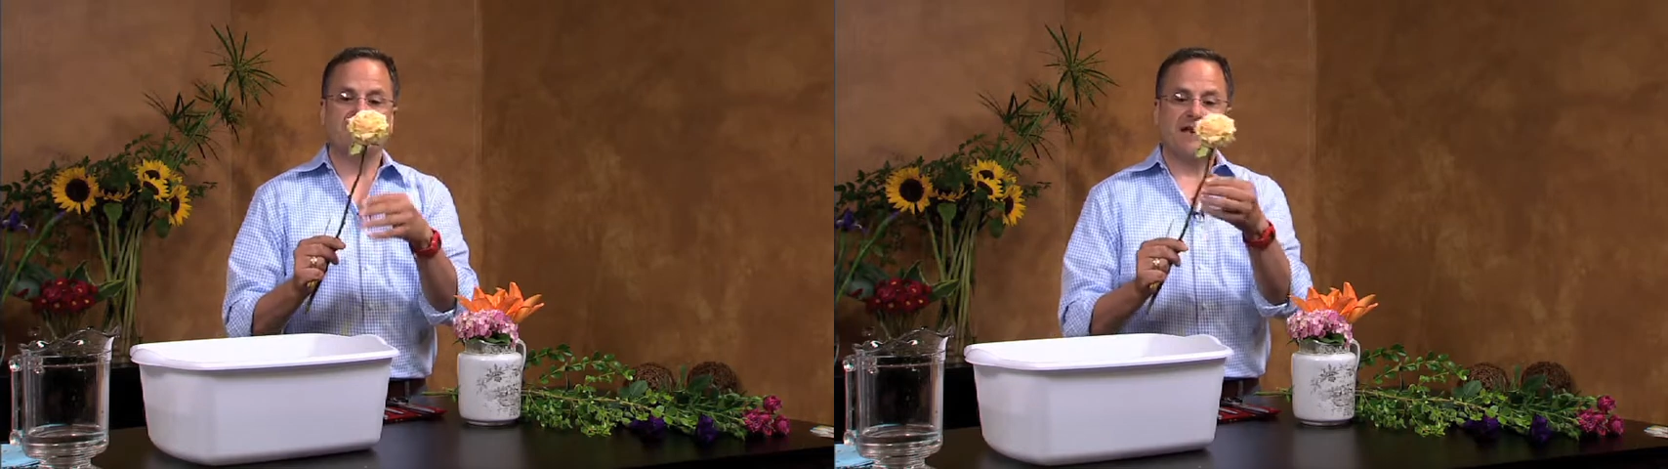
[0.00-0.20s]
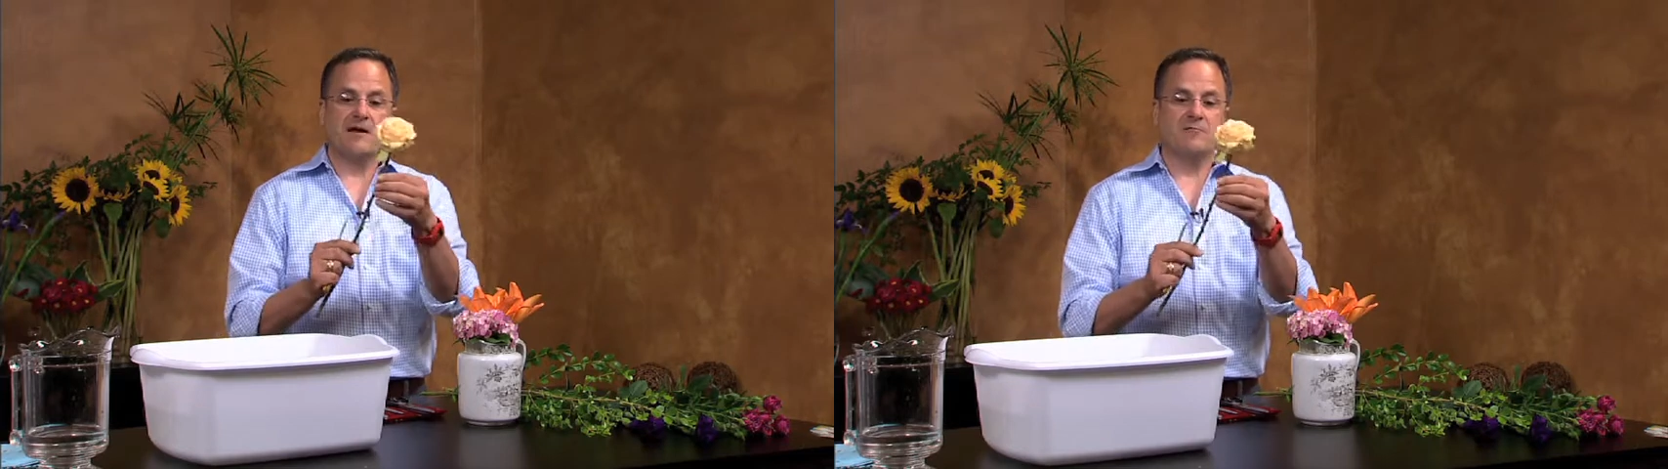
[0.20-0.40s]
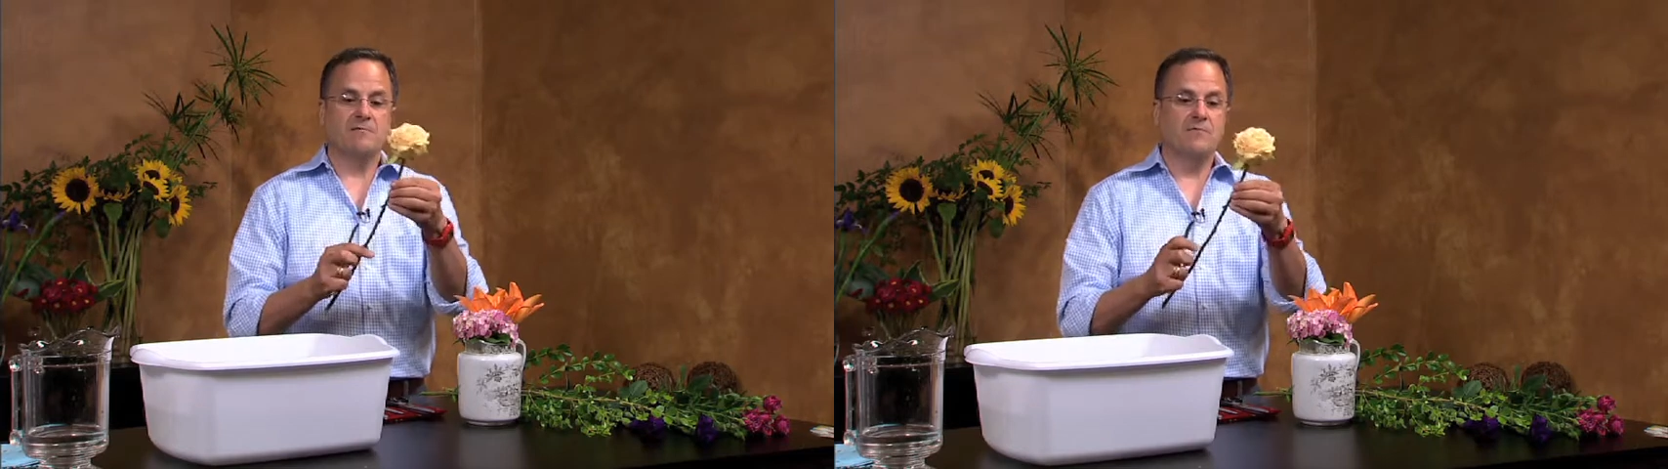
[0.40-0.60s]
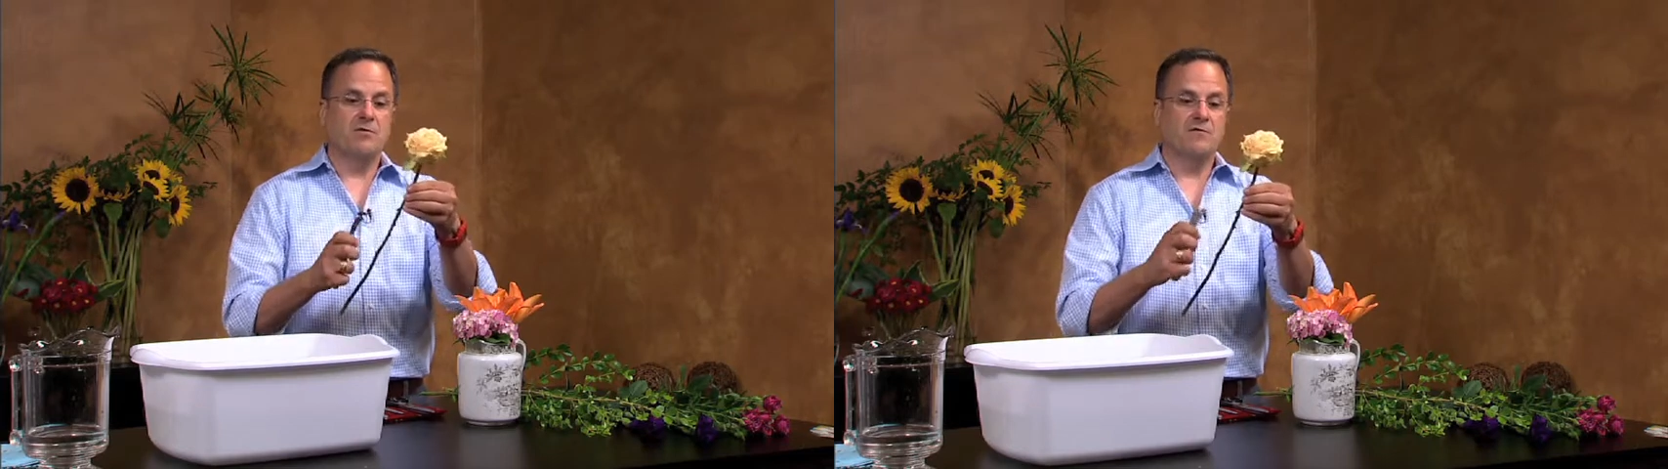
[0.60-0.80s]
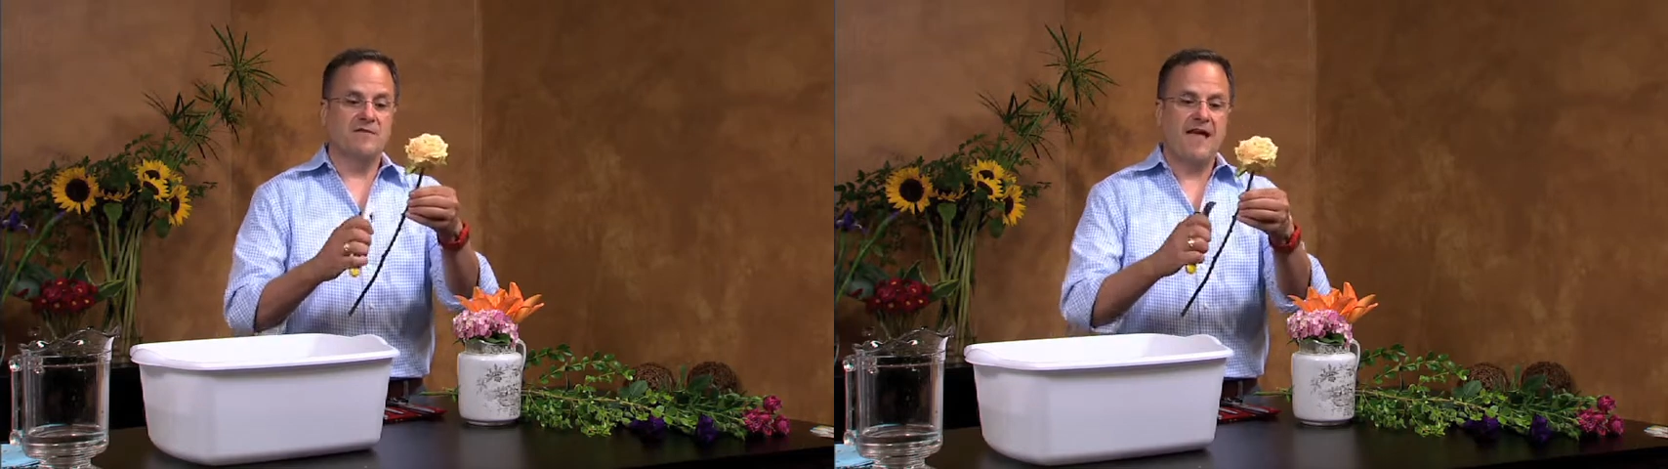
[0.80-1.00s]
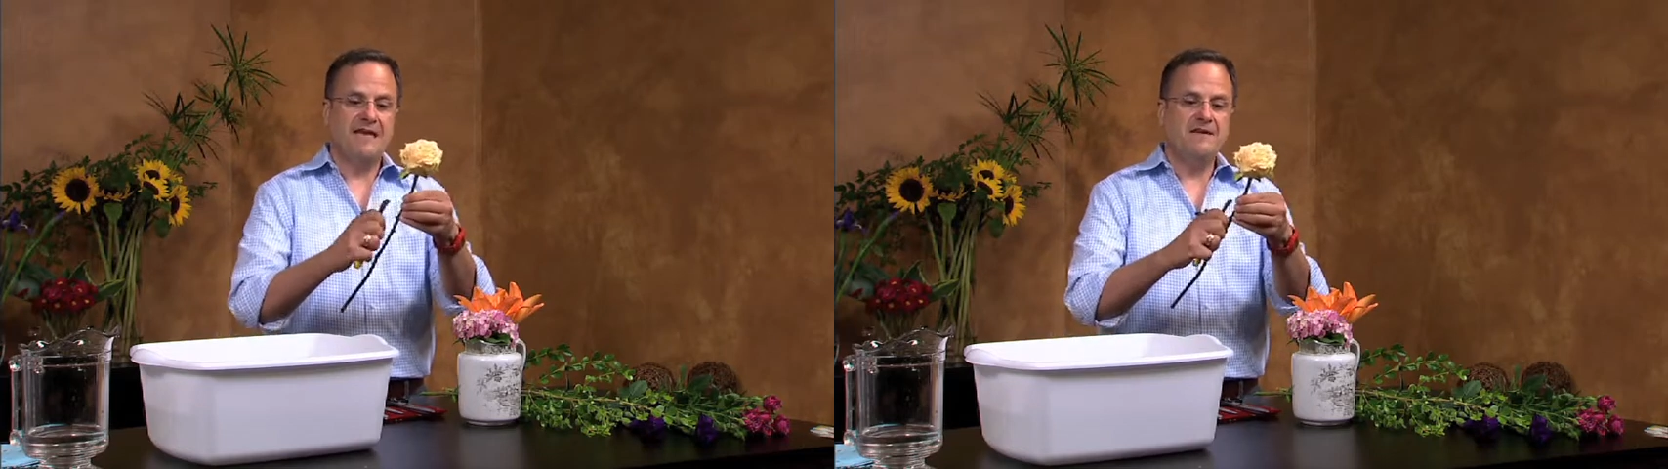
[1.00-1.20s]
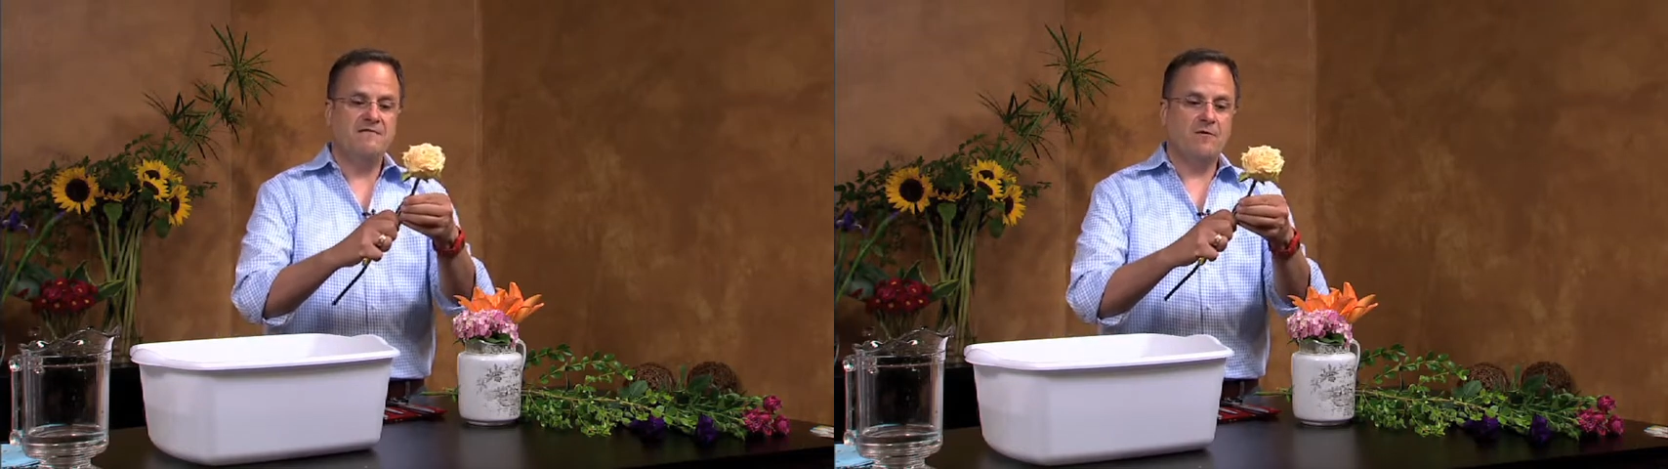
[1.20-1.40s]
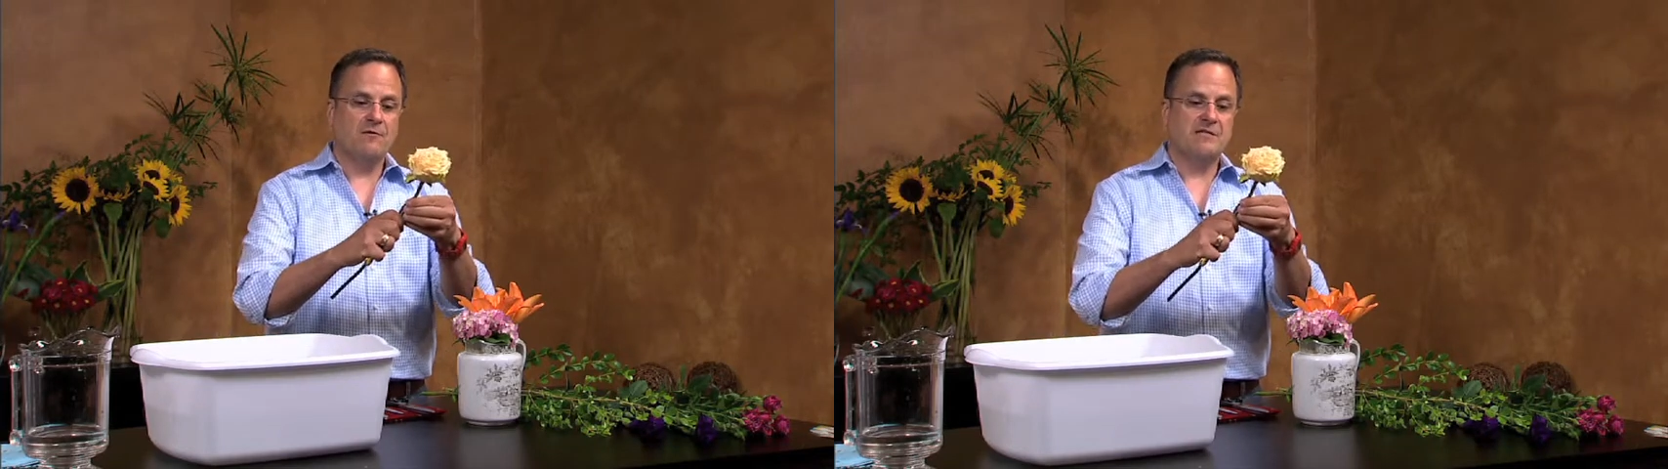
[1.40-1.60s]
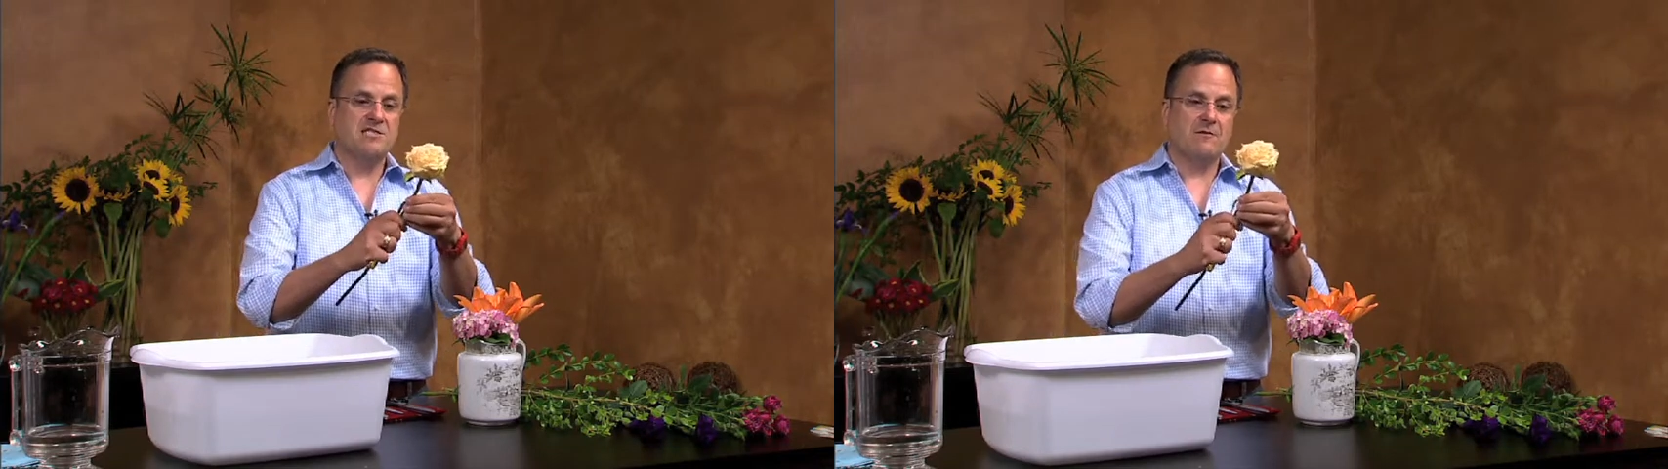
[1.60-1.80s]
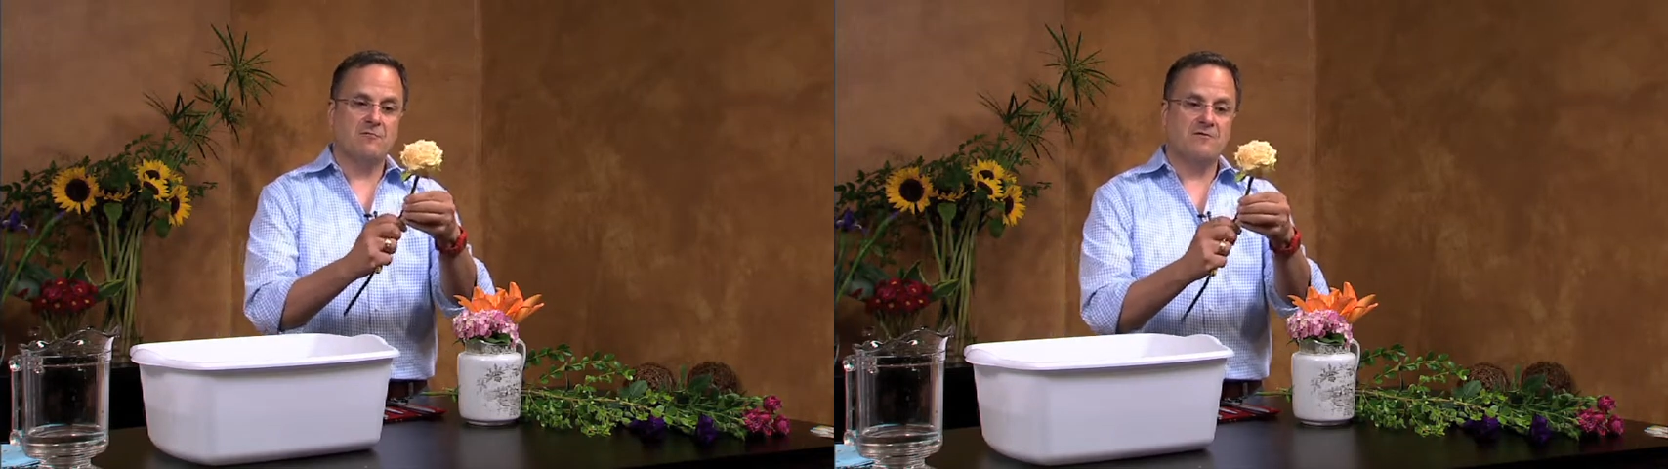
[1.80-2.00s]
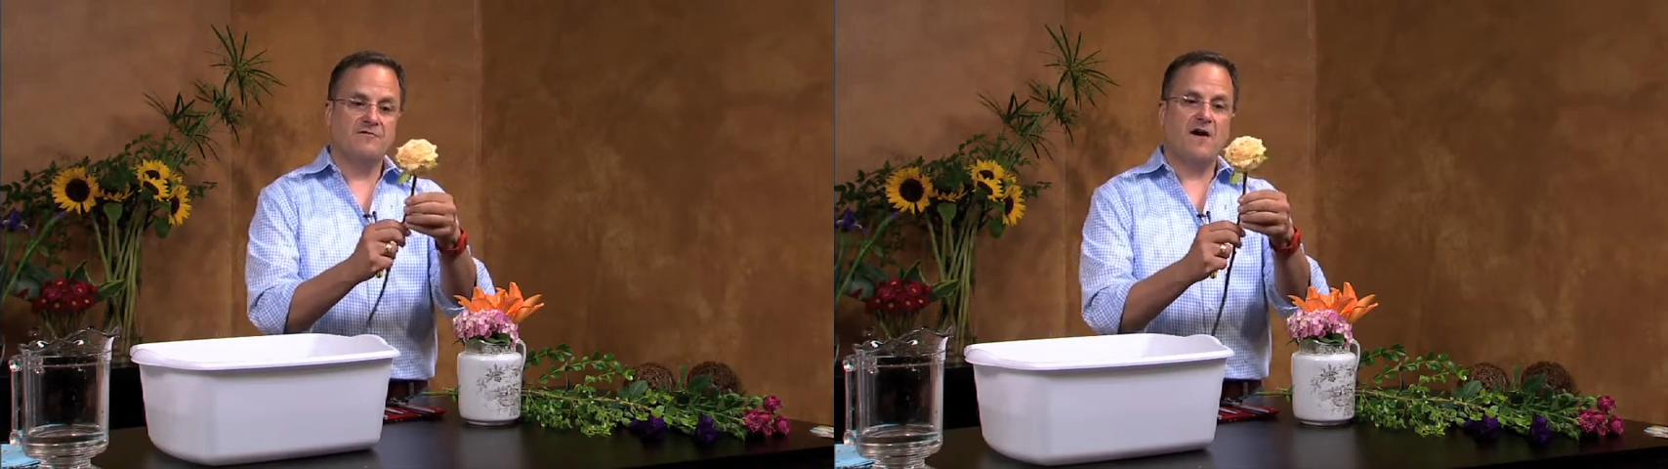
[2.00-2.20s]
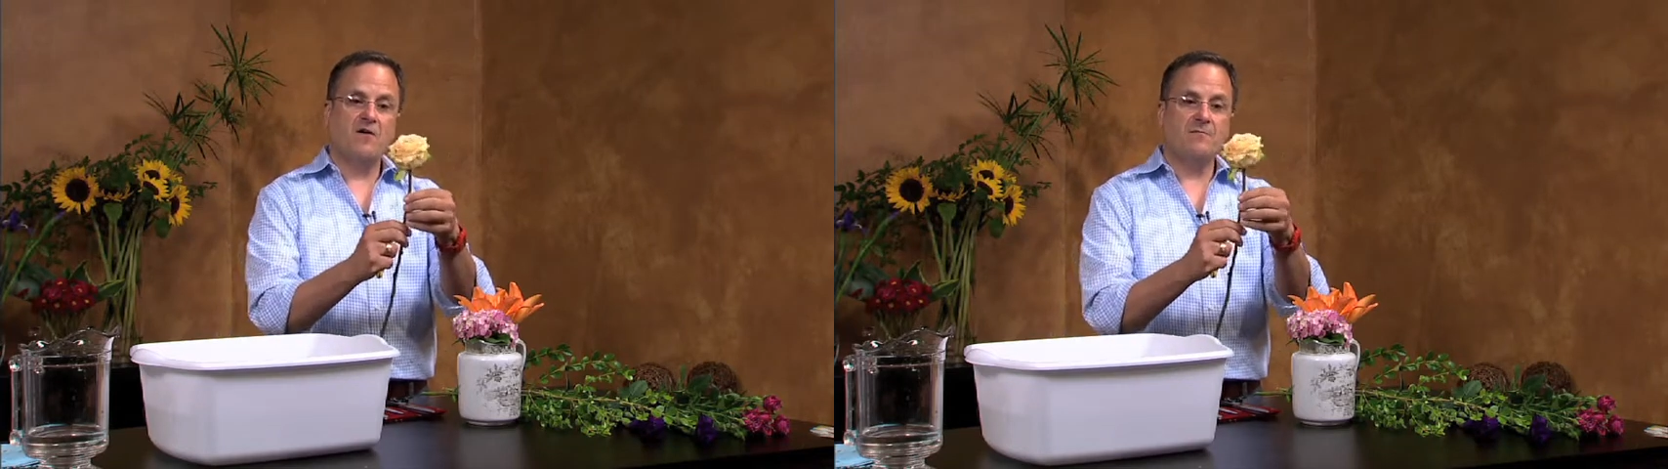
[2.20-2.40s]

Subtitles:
that I remove any foliage that will fall